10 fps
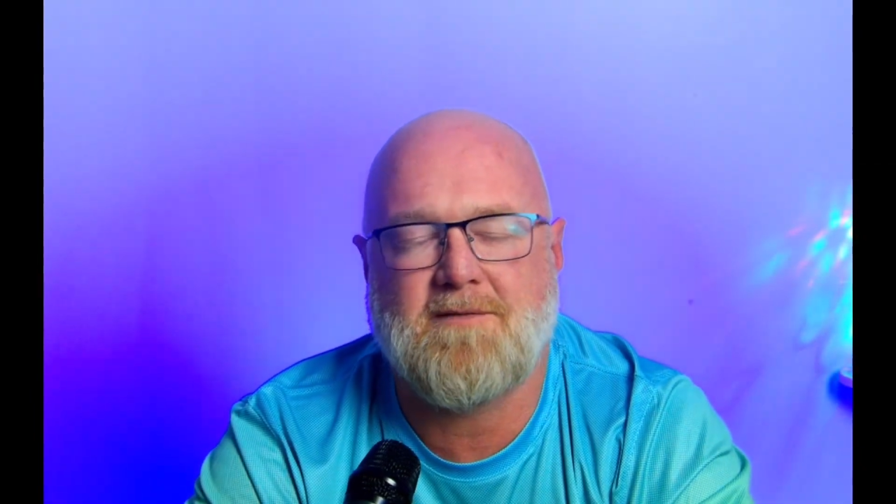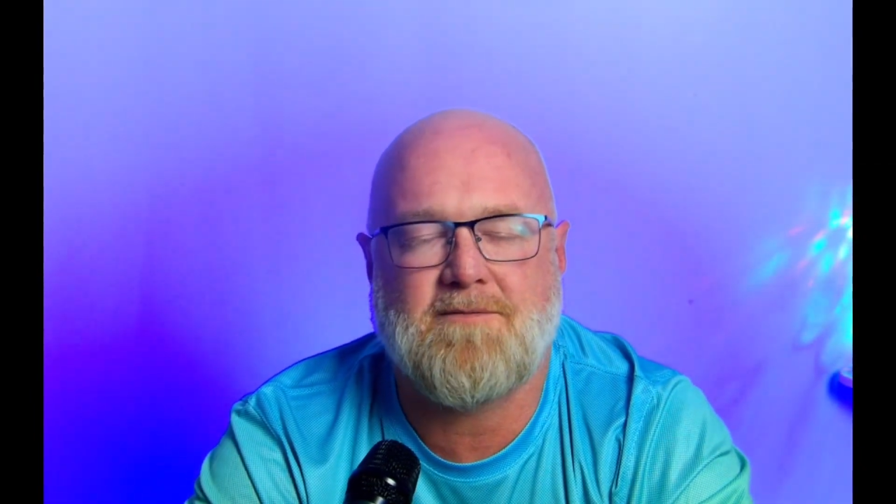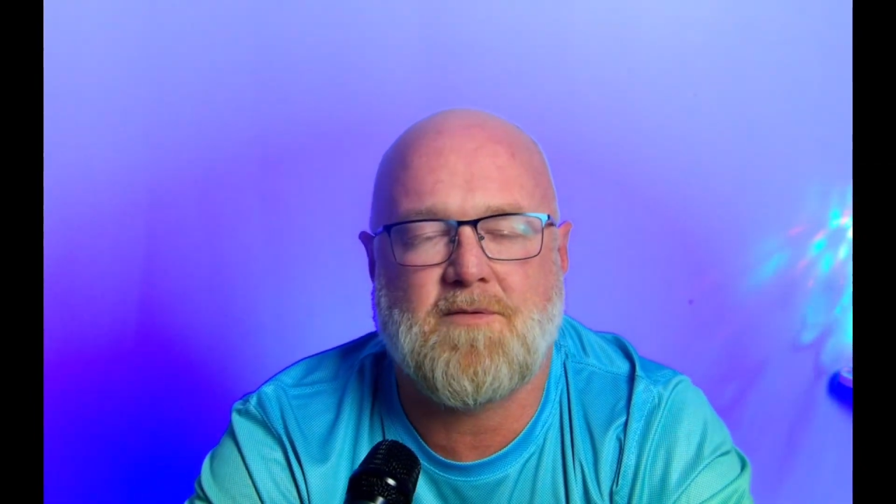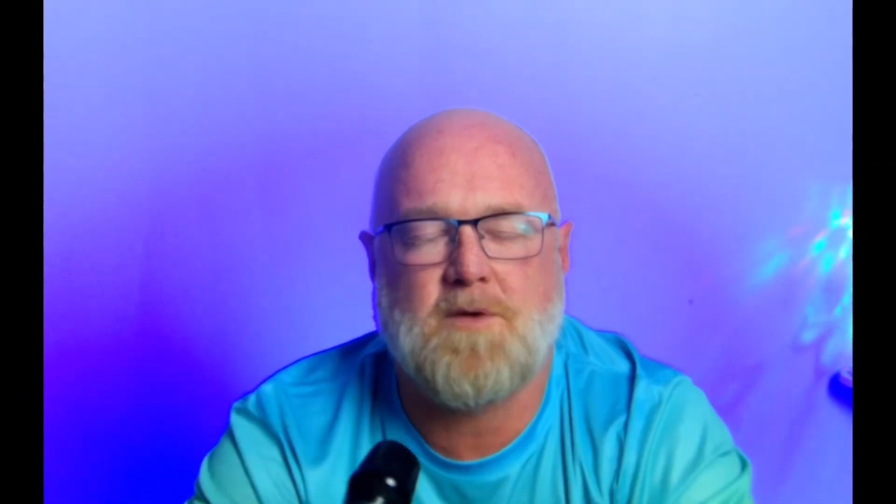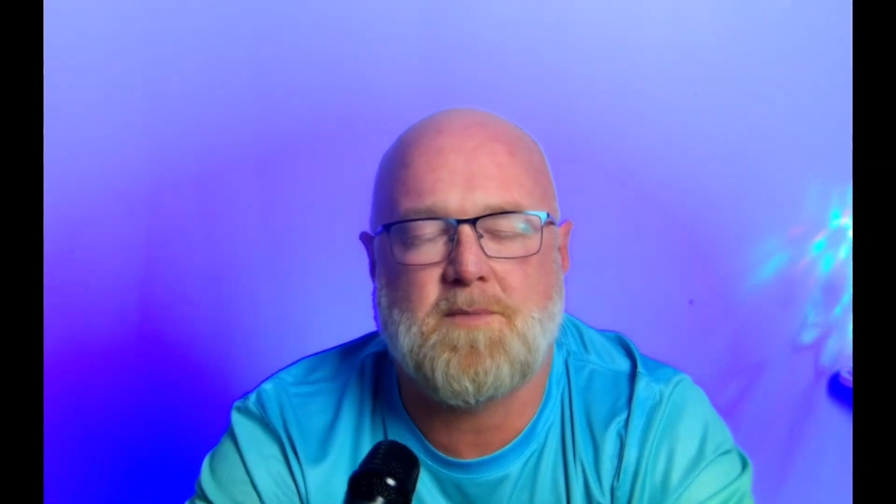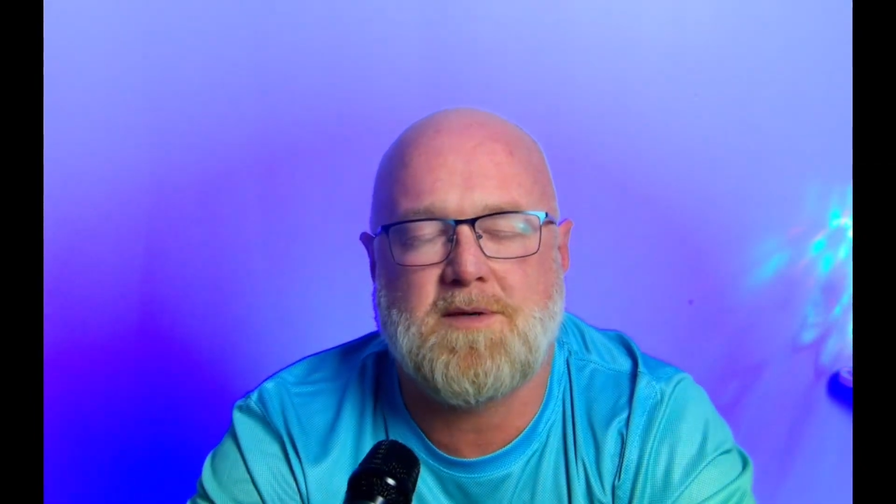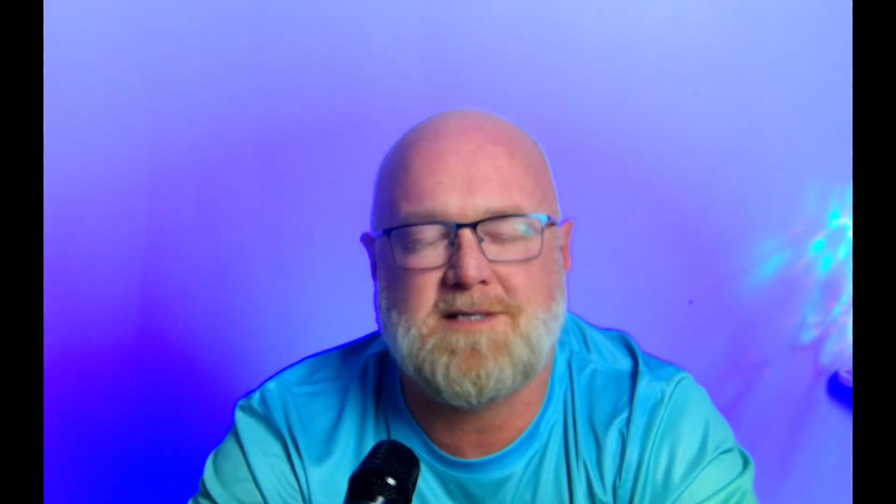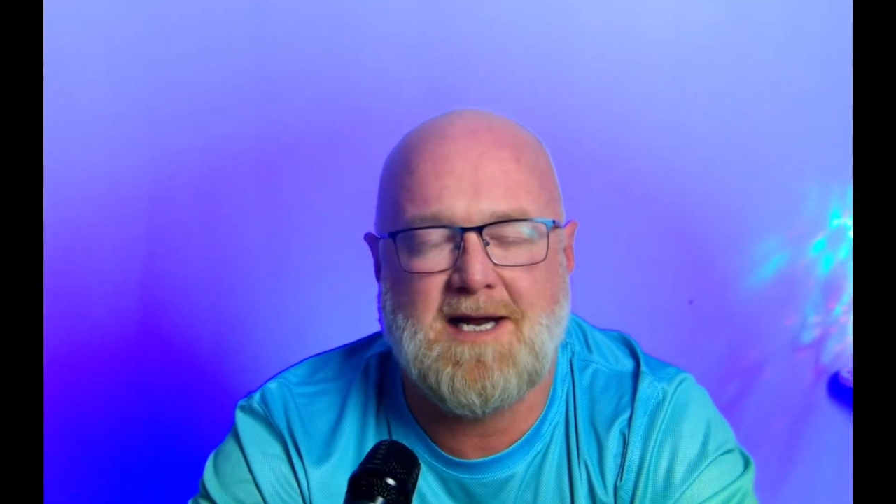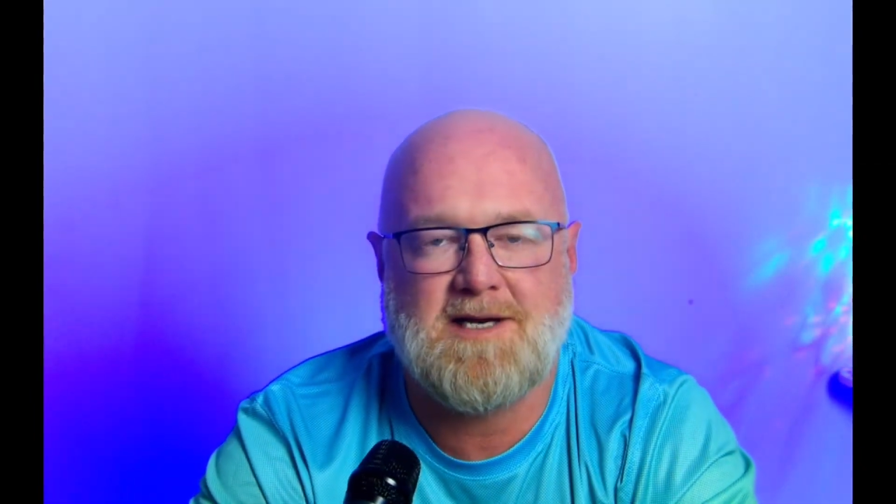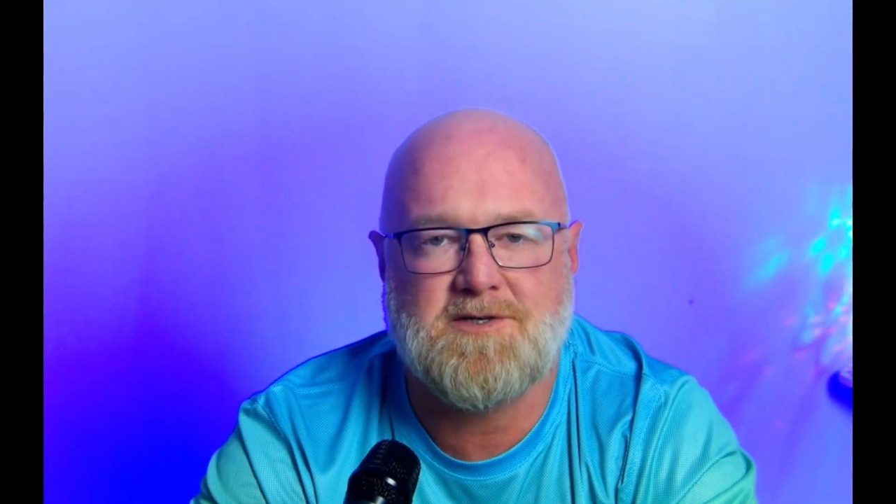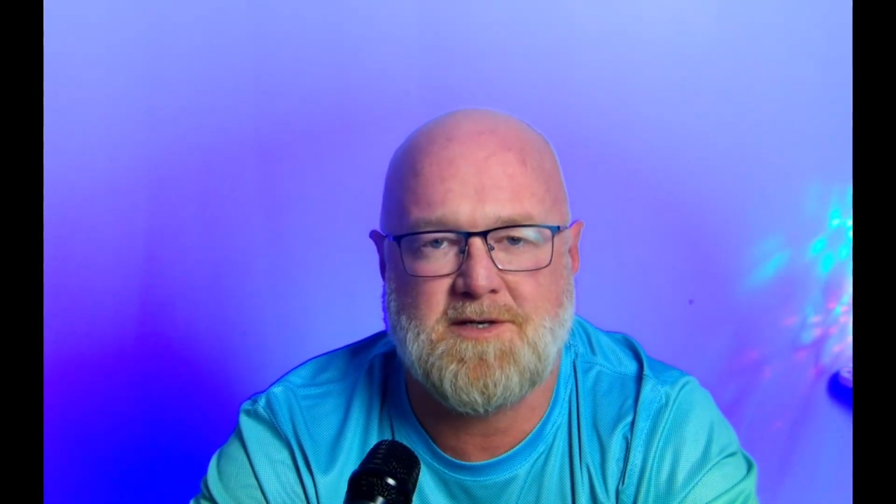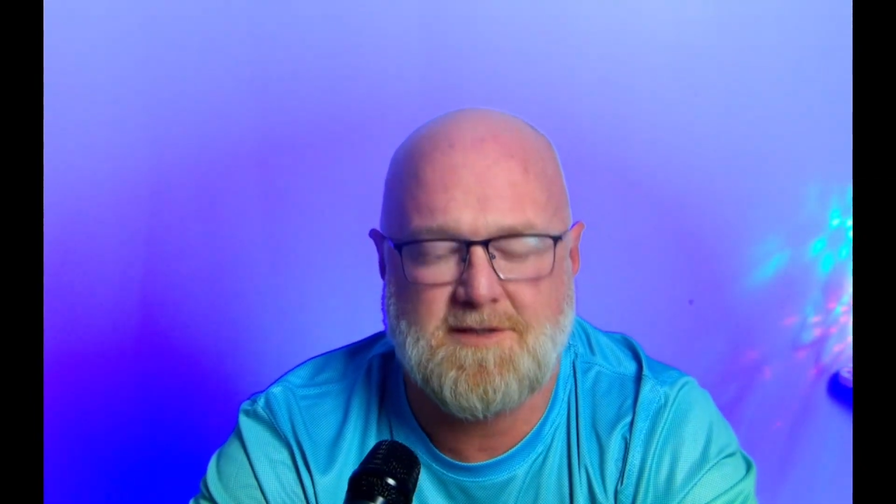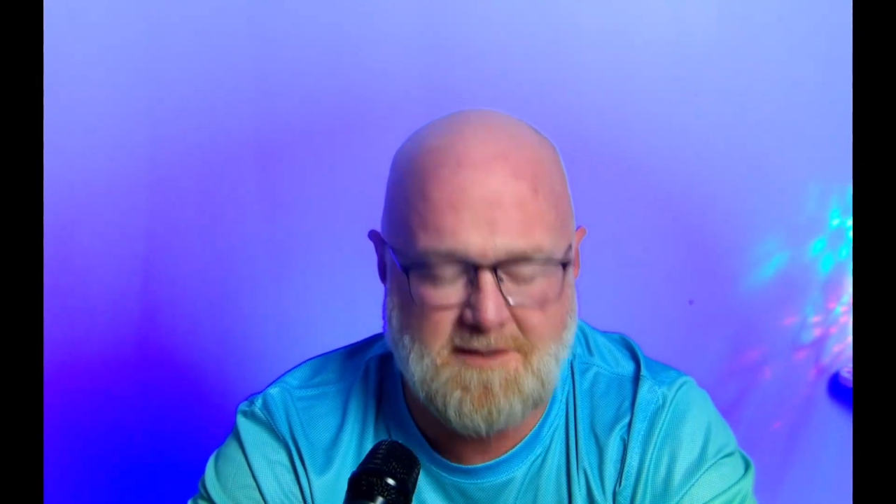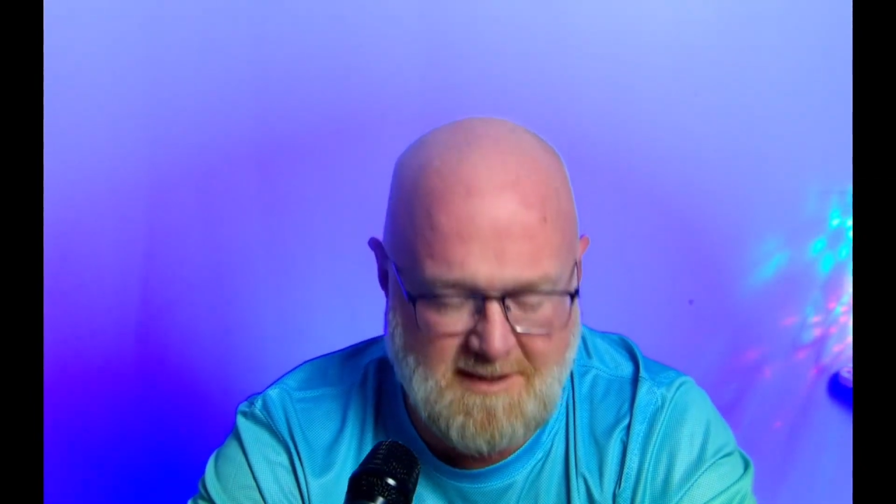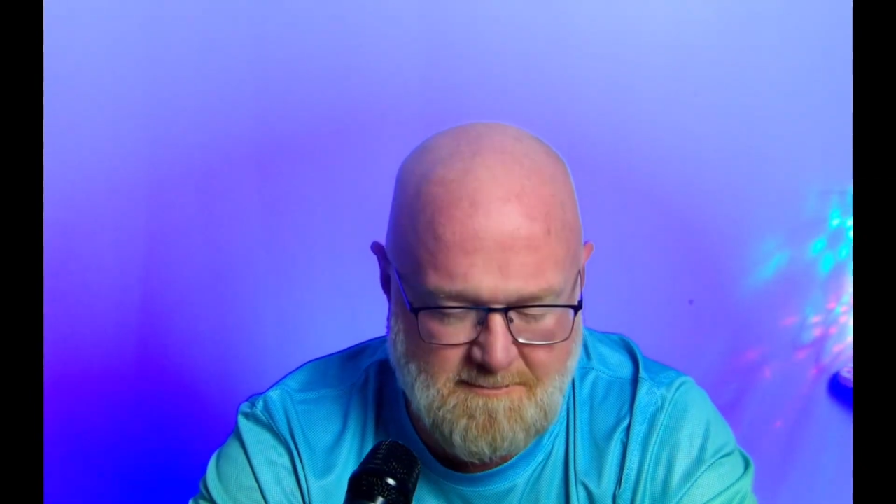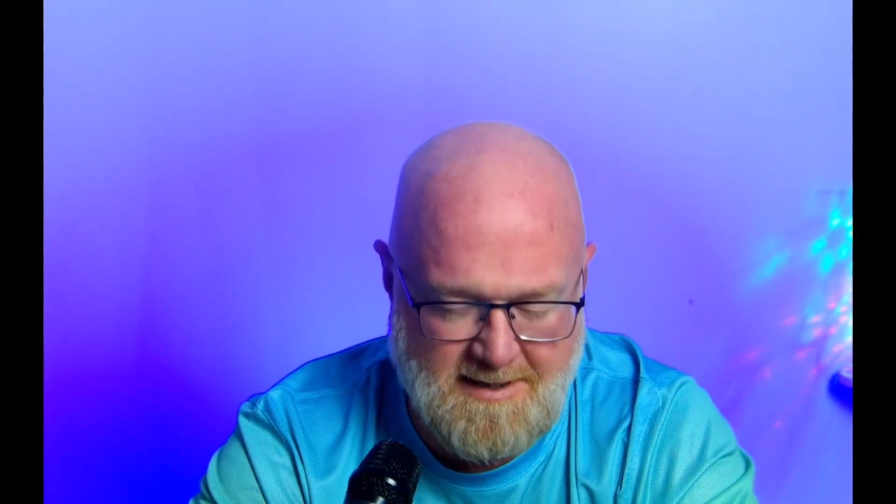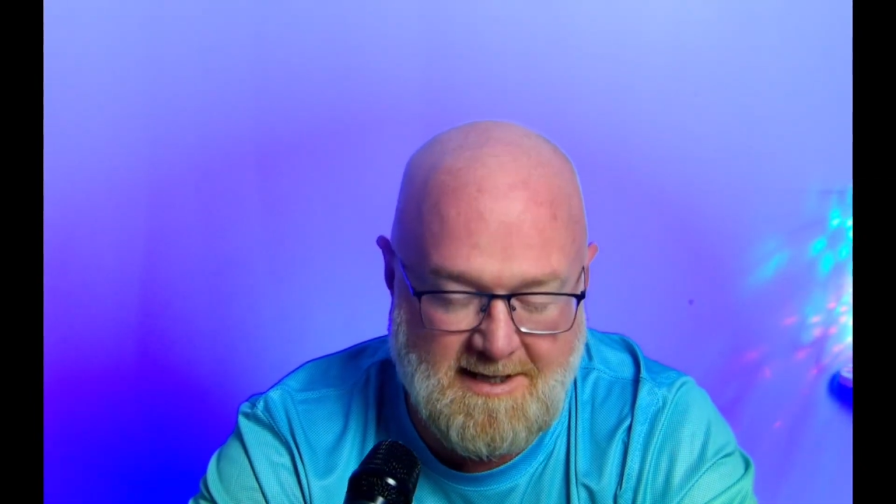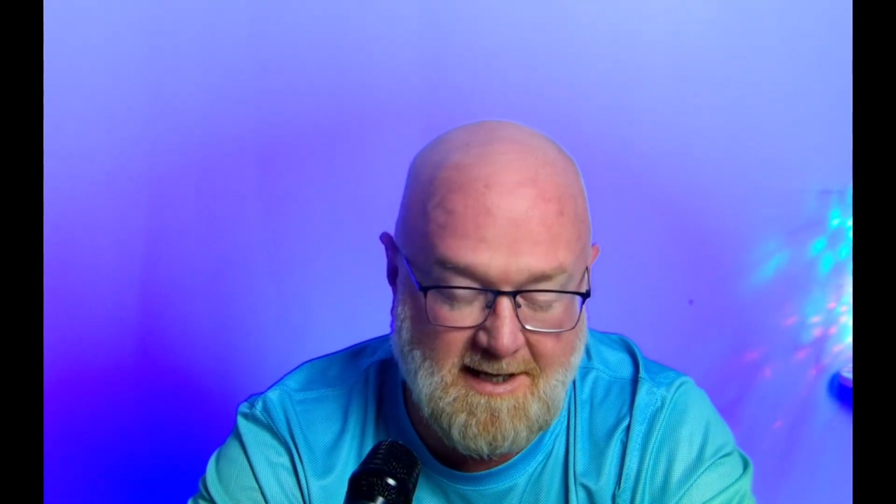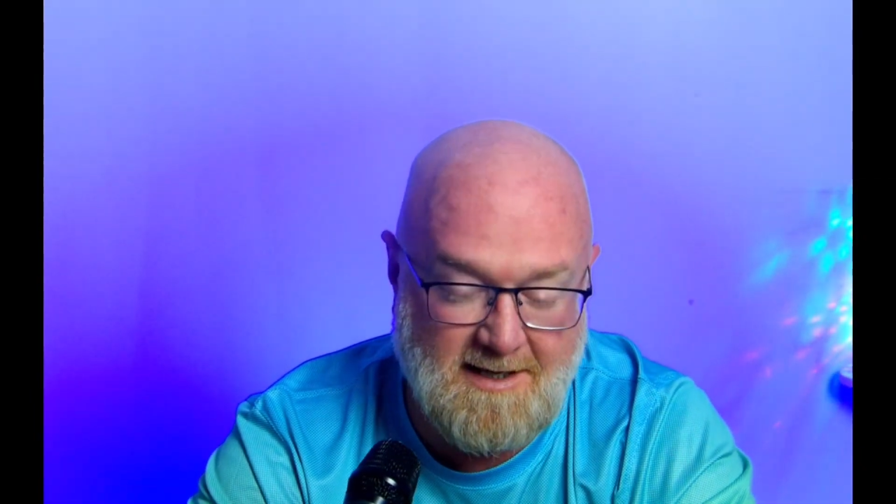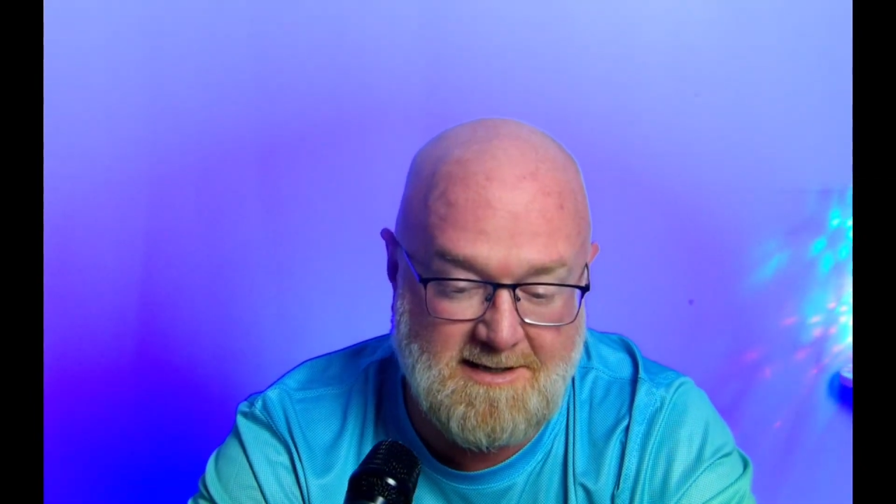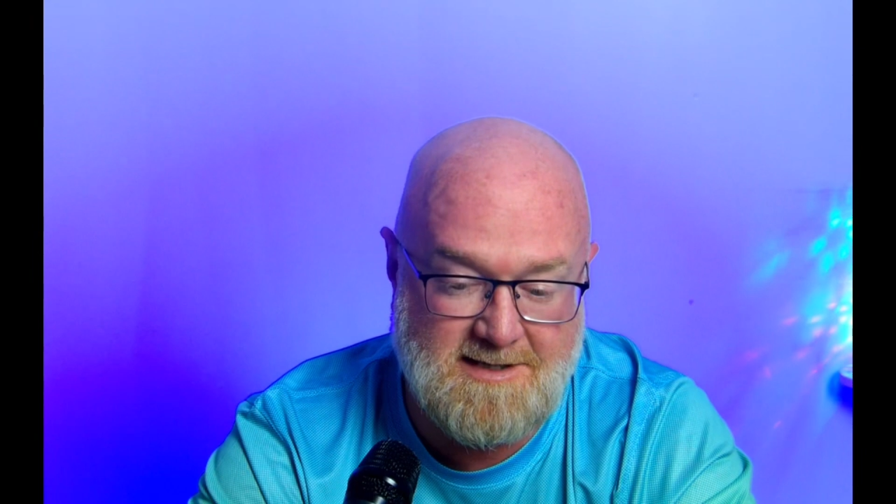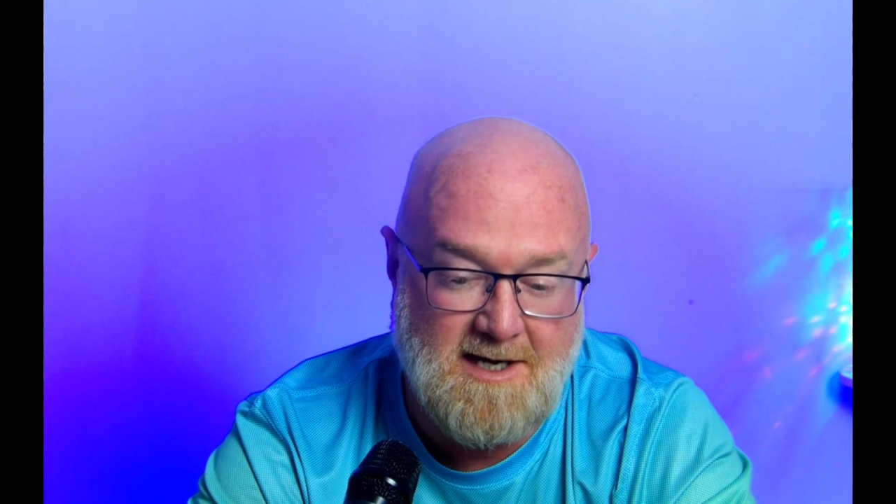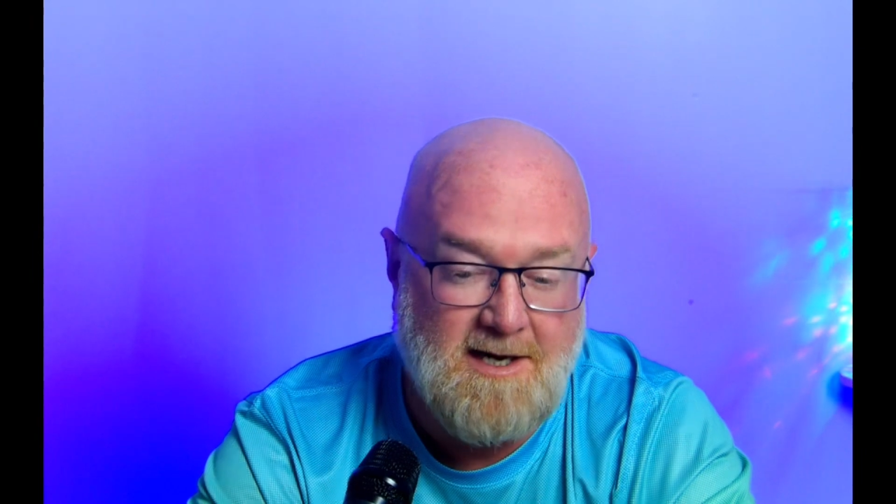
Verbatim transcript: for protection because,